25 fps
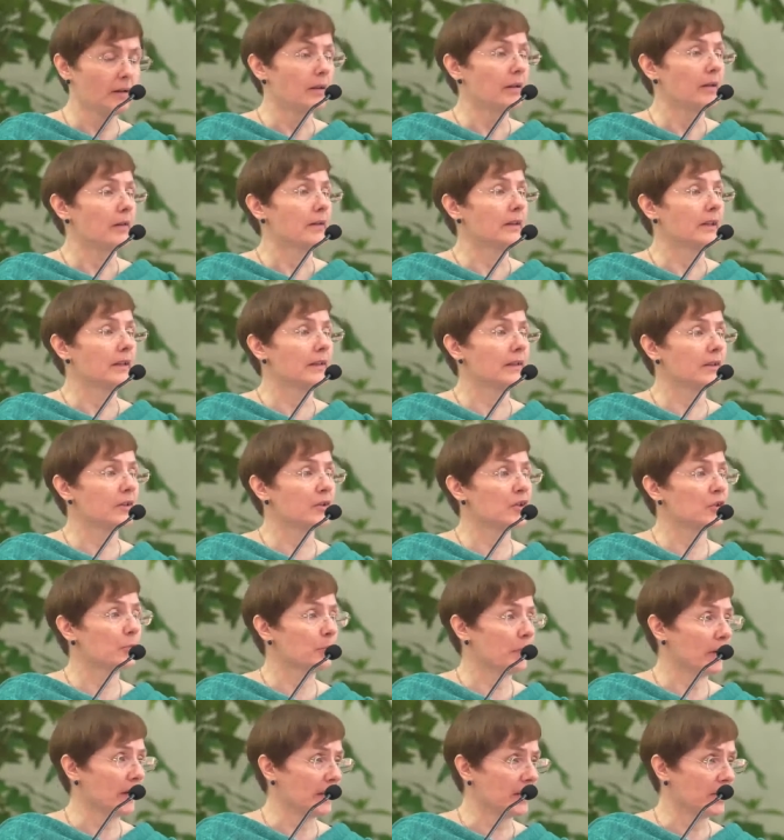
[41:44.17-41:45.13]
Then there's
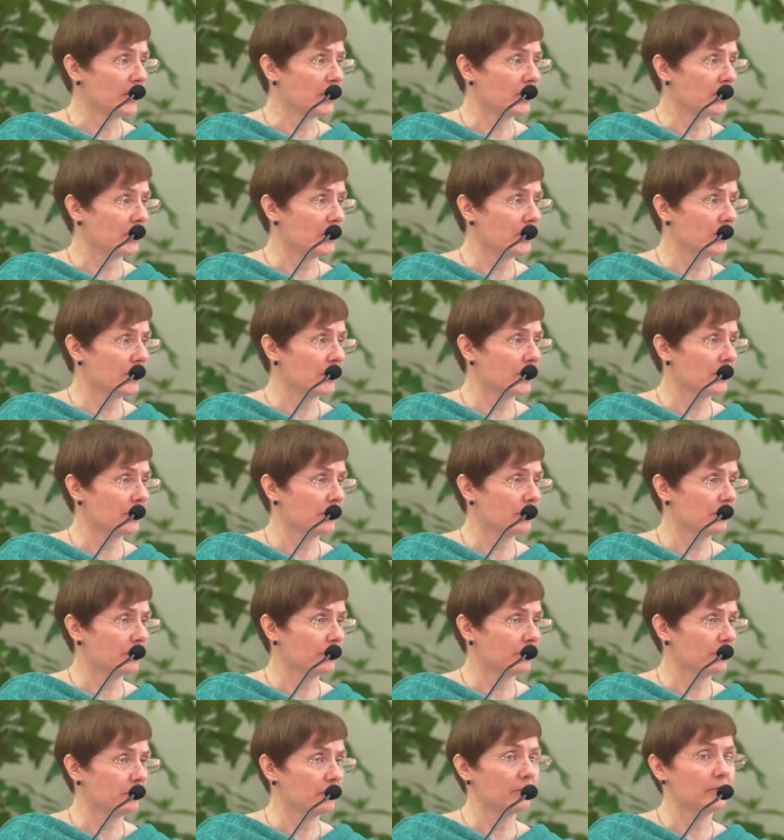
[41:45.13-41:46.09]
patience.
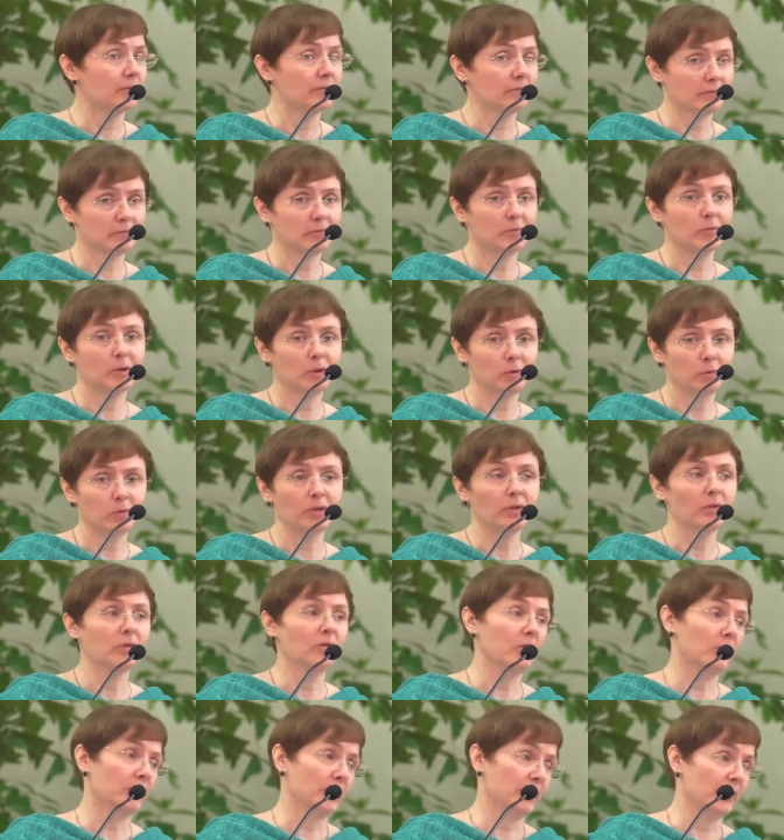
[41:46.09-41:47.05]
Well, we
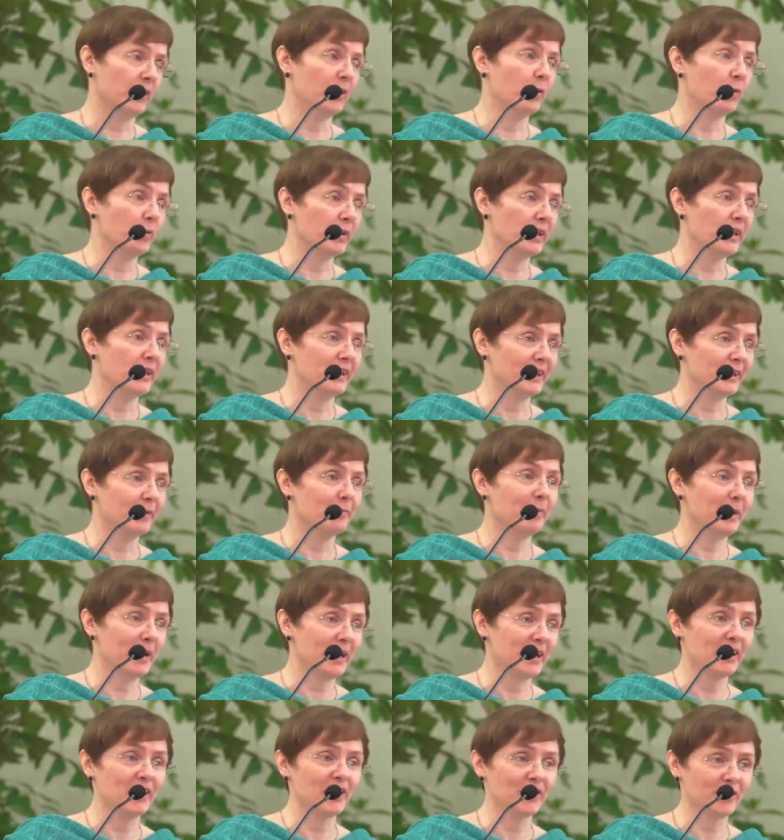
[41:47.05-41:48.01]
all know we need
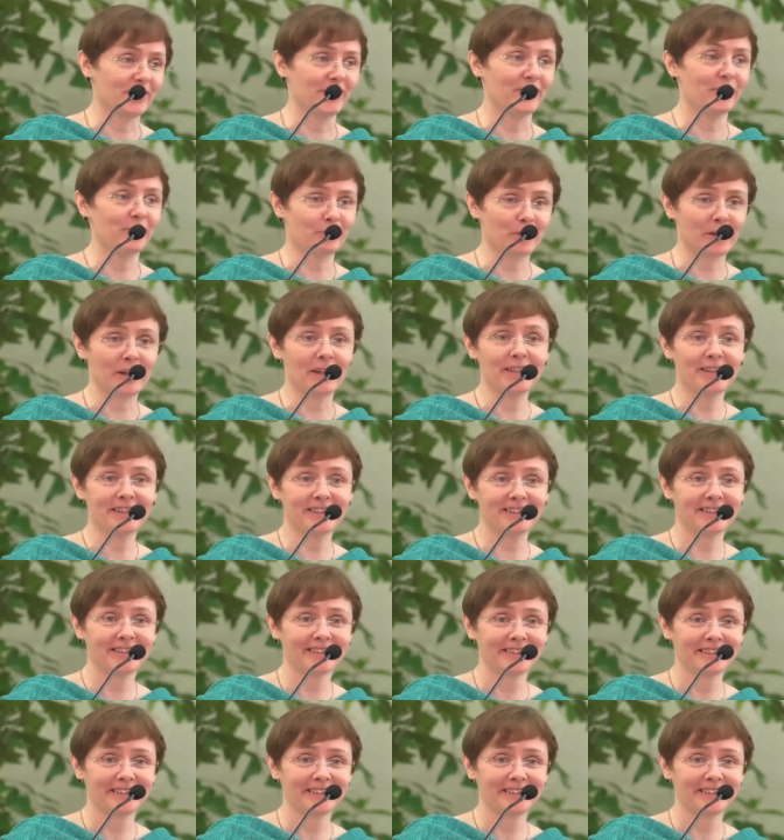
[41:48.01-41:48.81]
patience, right?